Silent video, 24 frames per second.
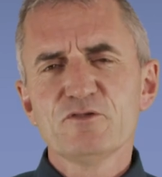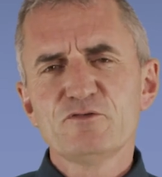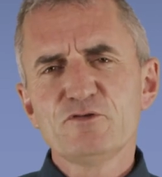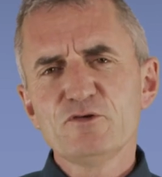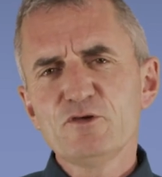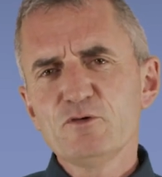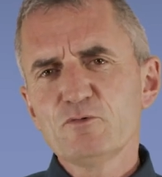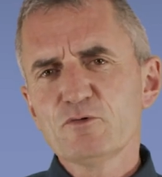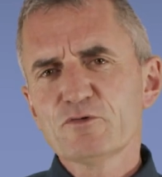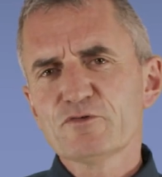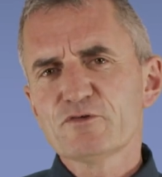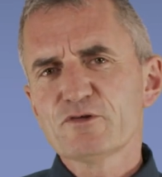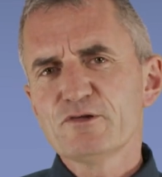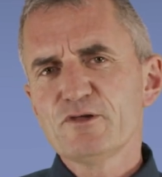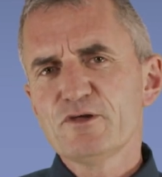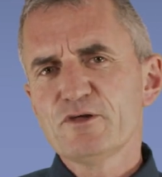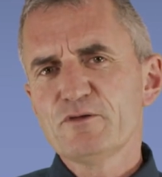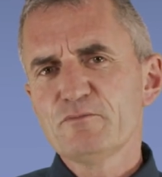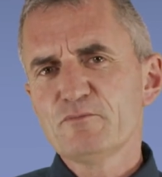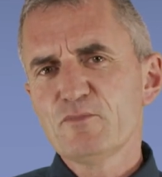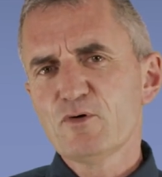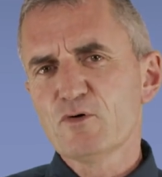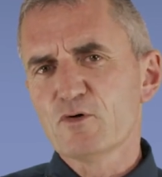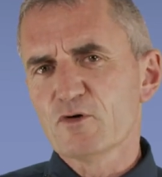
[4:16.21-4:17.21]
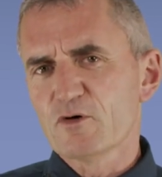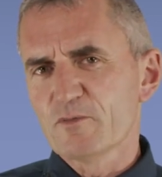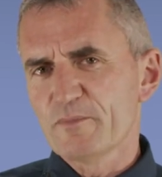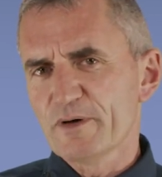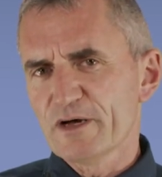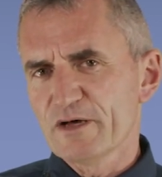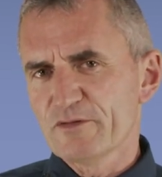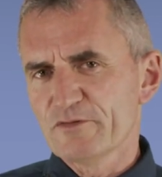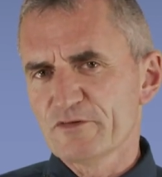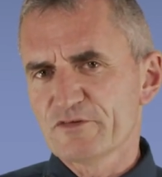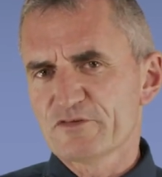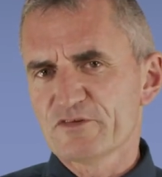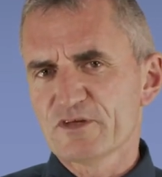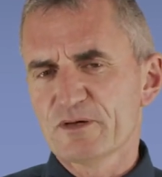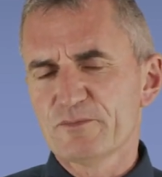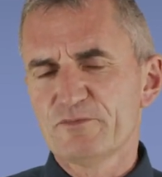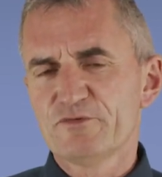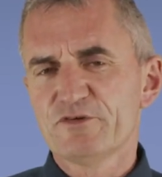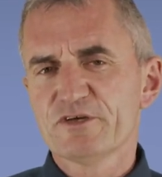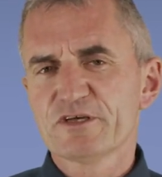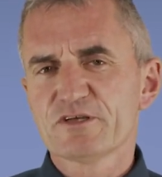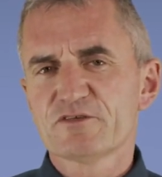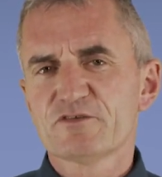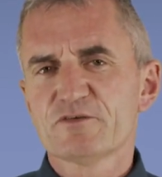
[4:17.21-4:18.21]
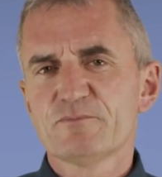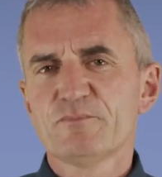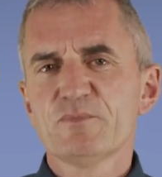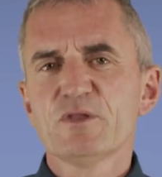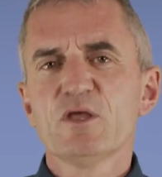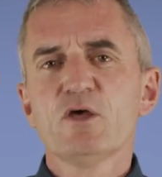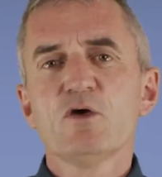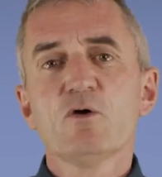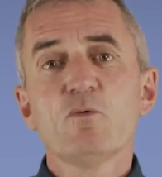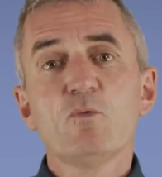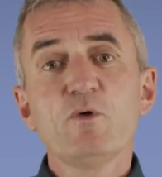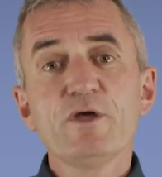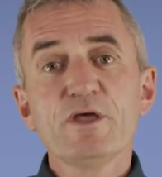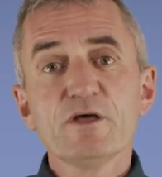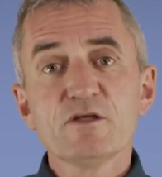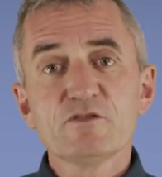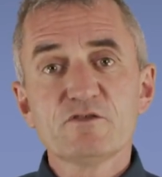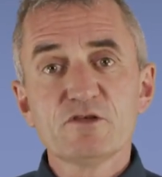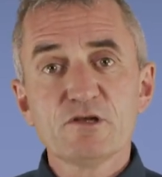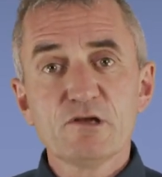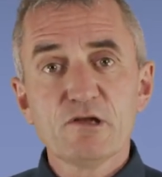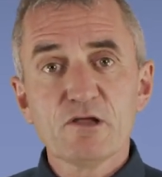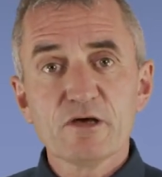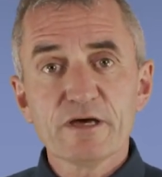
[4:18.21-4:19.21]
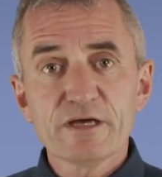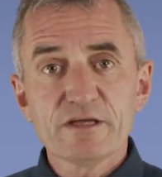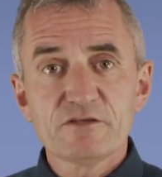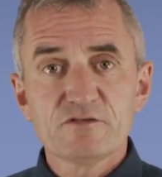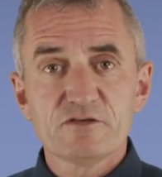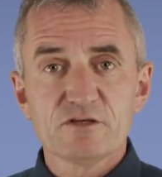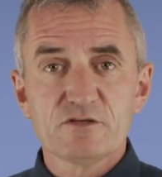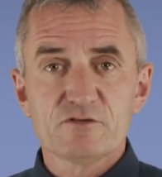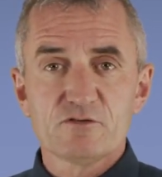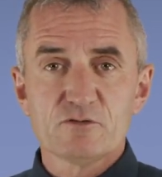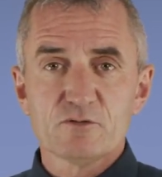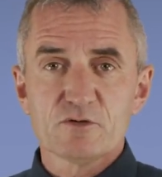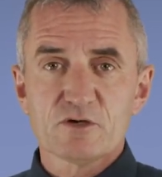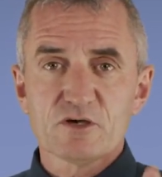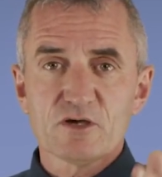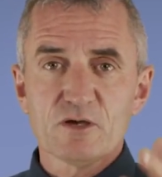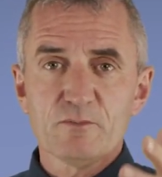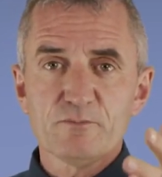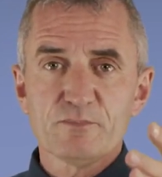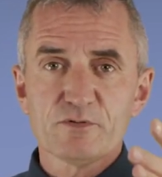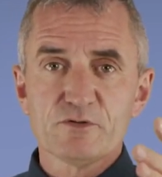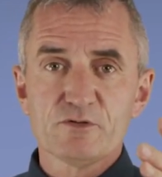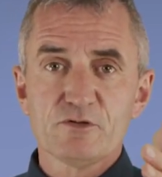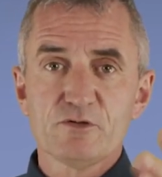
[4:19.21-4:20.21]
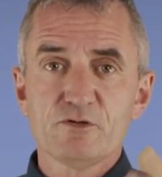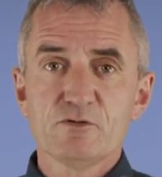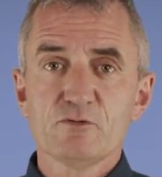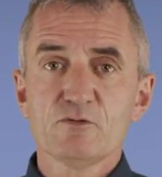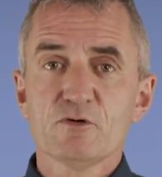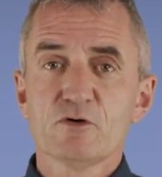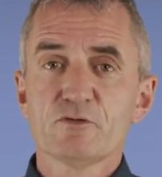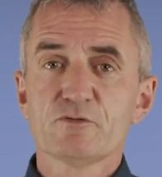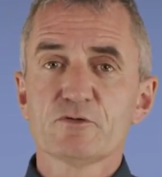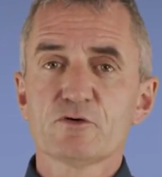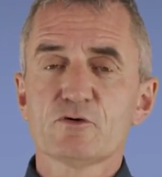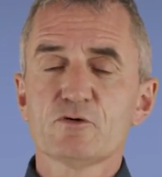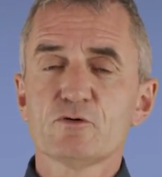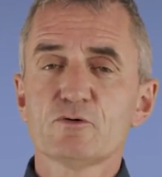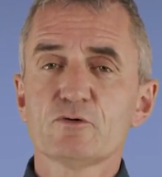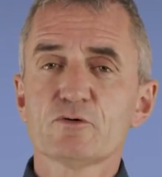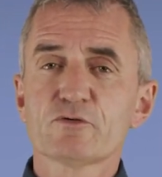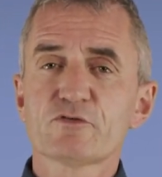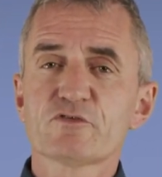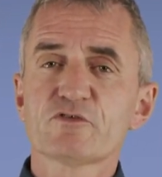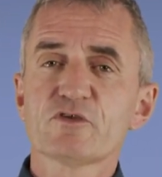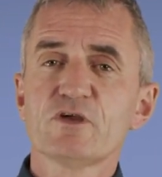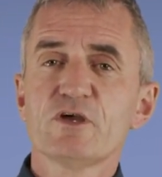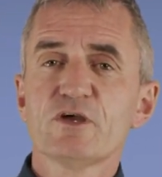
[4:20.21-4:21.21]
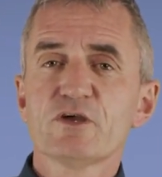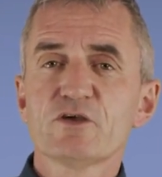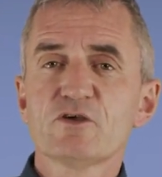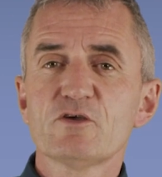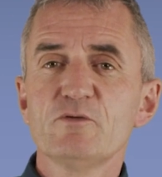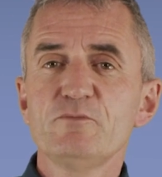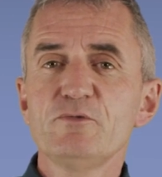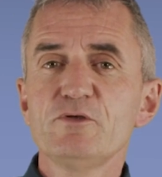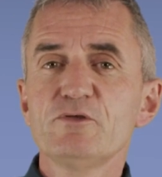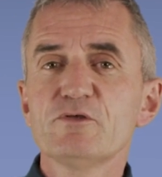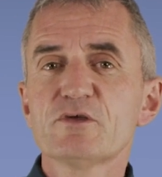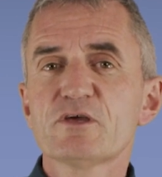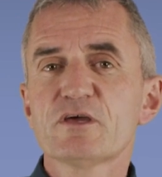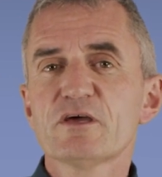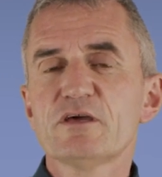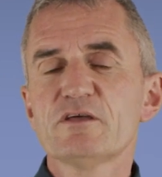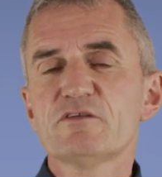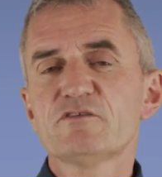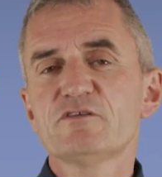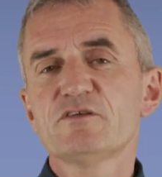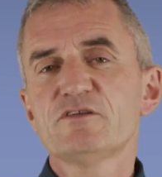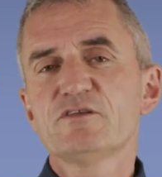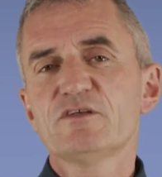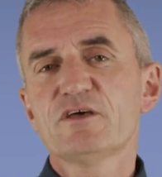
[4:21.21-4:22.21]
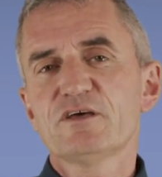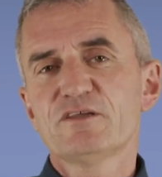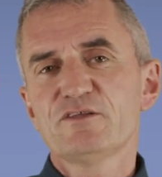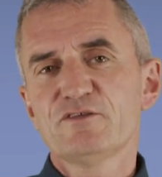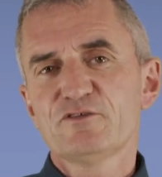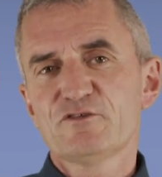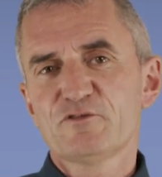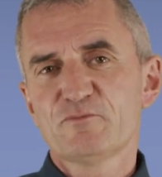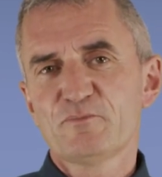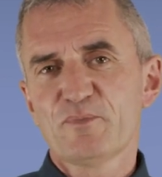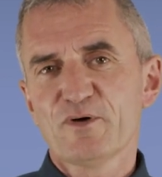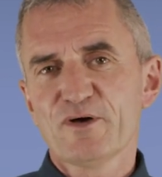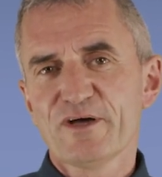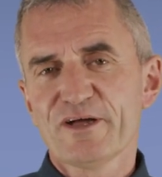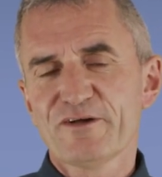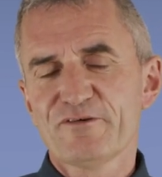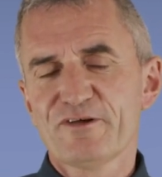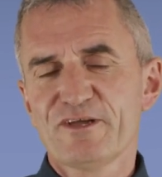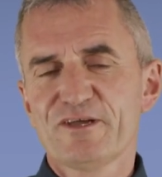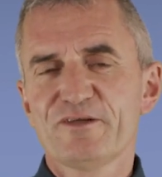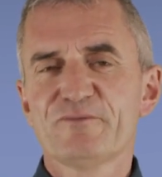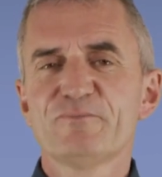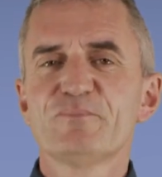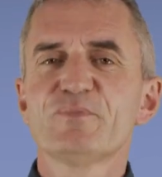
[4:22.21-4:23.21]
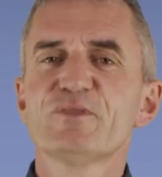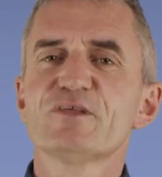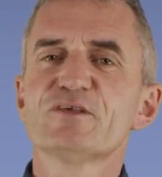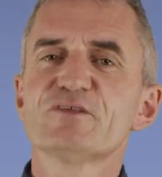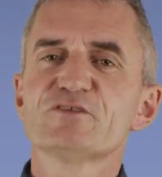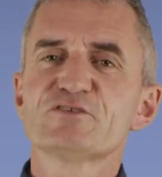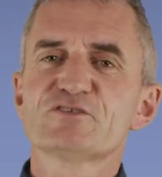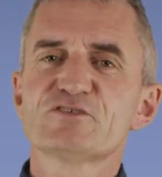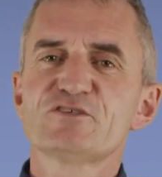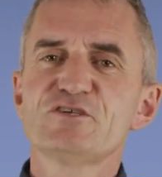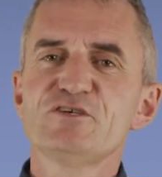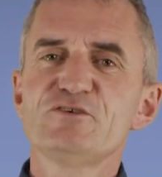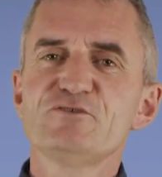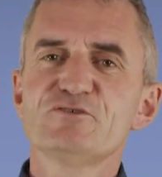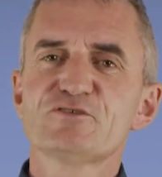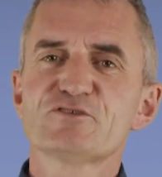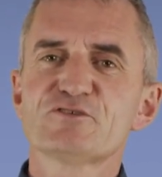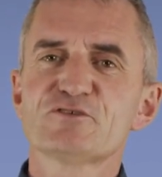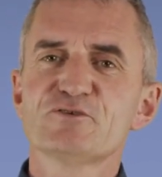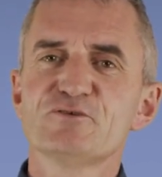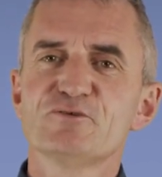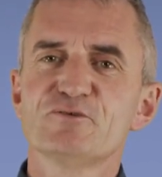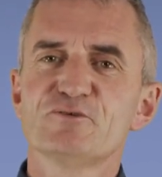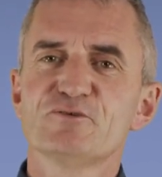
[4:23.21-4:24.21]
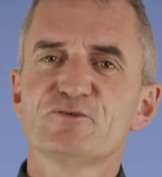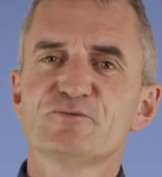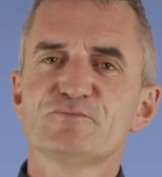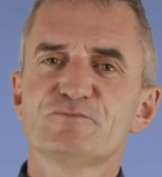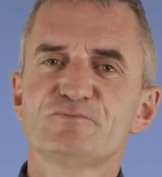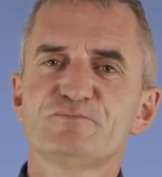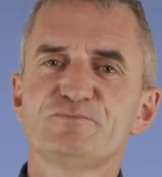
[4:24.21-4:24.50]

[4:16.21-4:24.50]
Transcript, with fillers: Do you want to learn more about the subject? We are delighted to accompany you on the course Communicating and Inspiring. See you soon.